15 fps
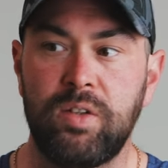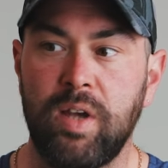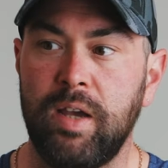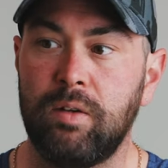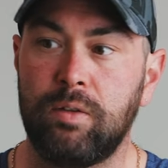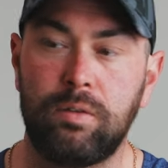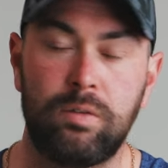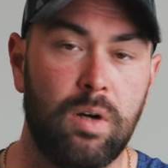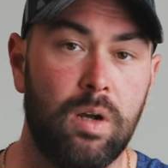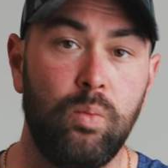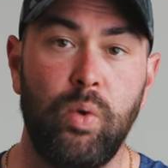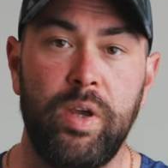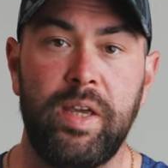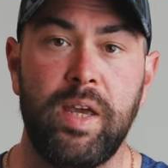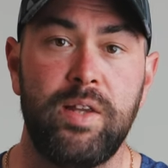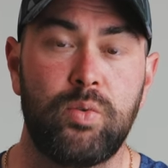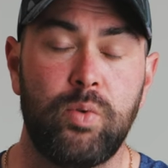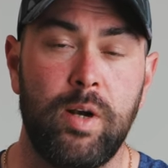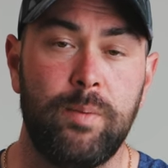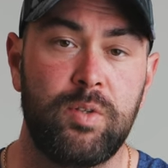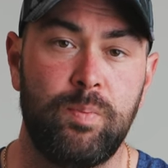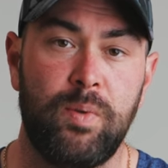day or on weekends
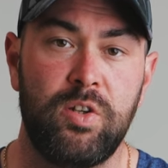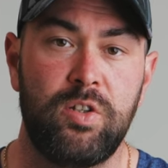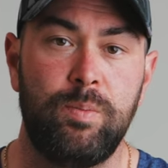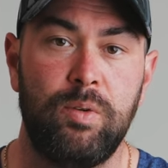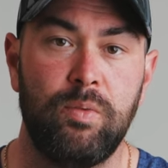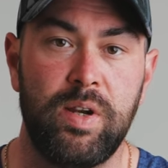when I'm supposed to be